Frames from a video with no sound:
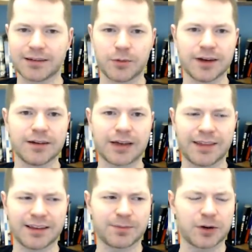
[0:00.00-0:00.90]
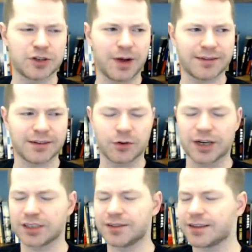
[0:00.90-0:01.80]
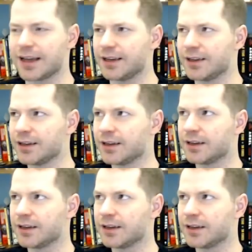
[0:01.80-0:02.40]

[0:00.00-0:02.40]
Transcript: Someone, I think the person who asked this question said,